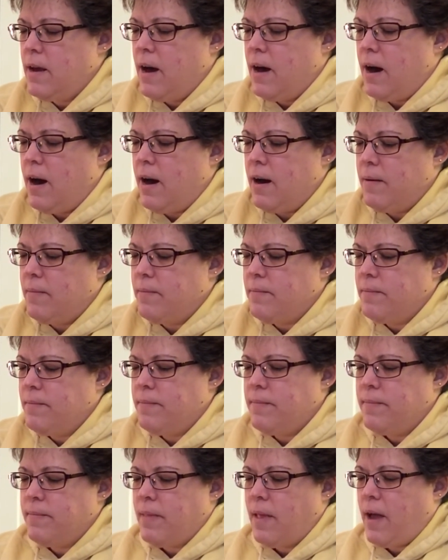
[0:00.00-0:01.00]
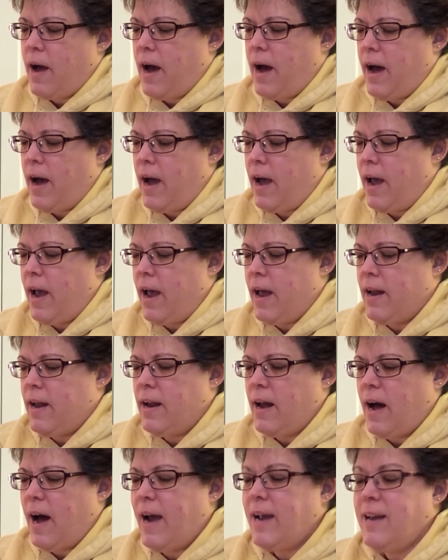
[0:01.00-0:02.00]
And
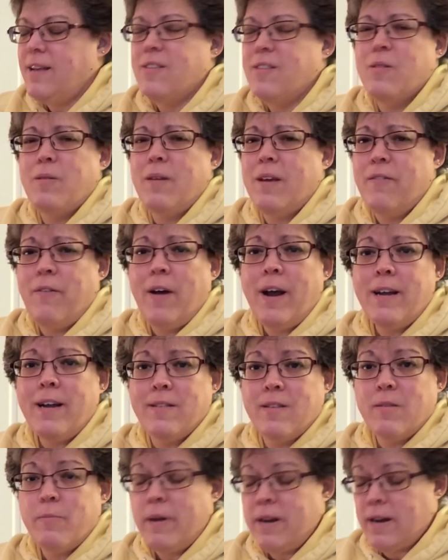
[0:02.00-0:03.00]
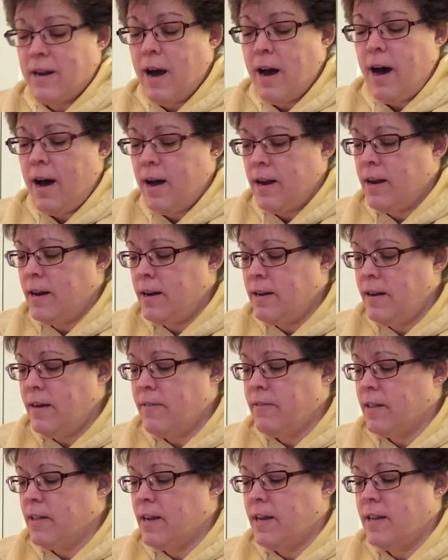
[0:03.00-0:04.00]
if I can spin cotton, I
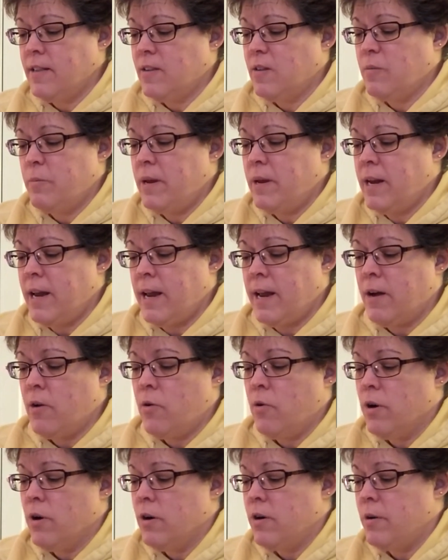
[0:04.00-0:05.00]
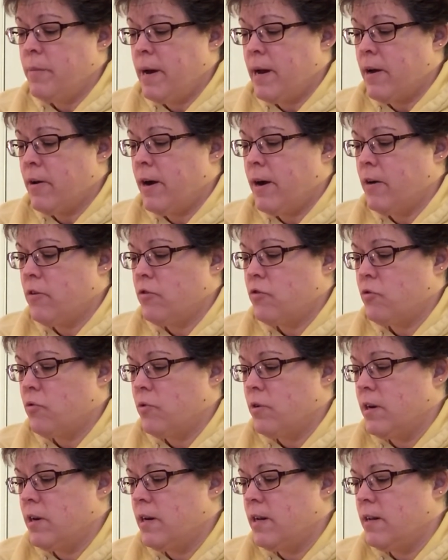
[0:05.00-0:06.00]
definitely can spin Angora no matter how
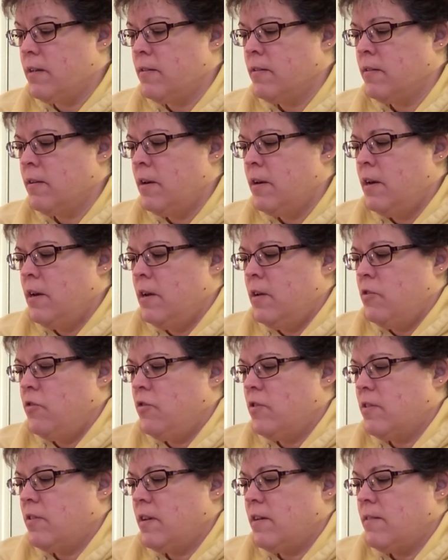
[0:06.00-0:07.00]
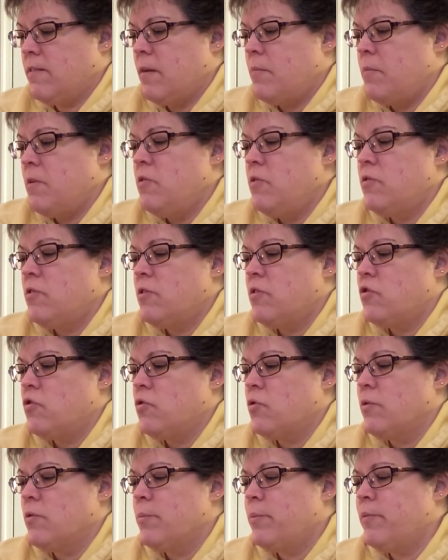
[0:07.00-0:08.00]
short it is, just because I'm used to
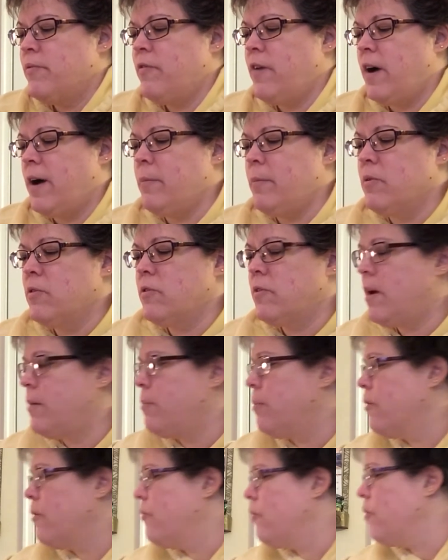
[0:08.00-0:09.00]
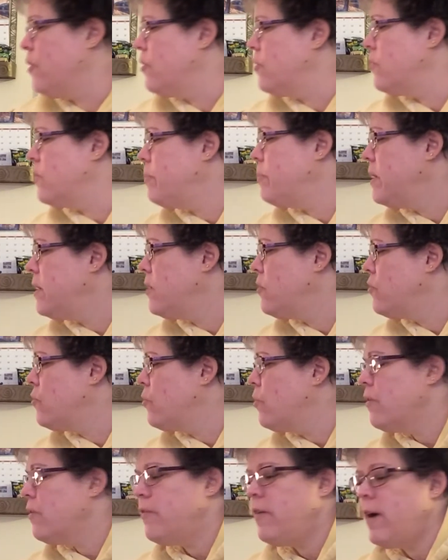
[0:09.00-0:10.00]
short fibers. I prefer spinning
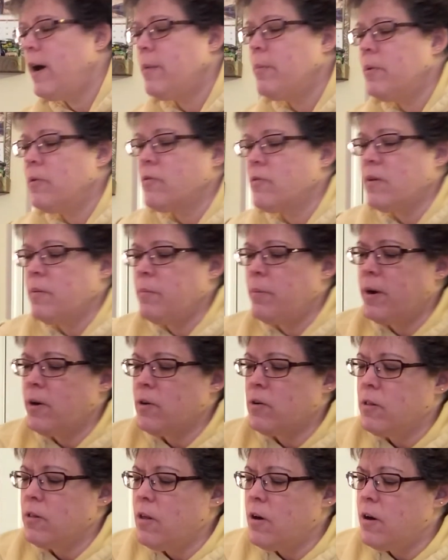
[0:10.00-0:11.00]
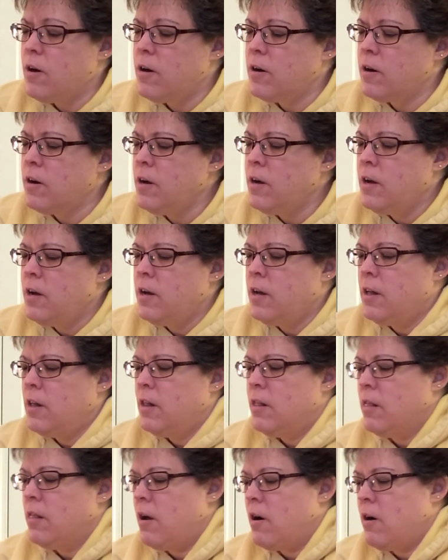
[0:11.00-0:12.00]
short fibers compared to long
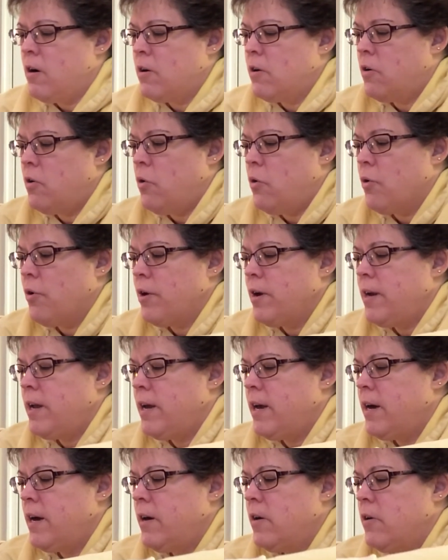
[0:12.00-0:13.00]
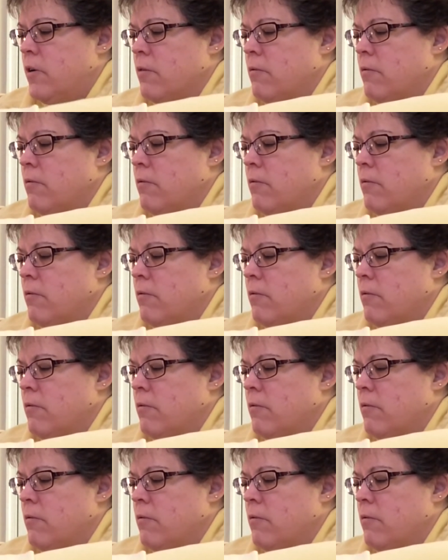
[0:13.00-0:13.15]
Corriedale or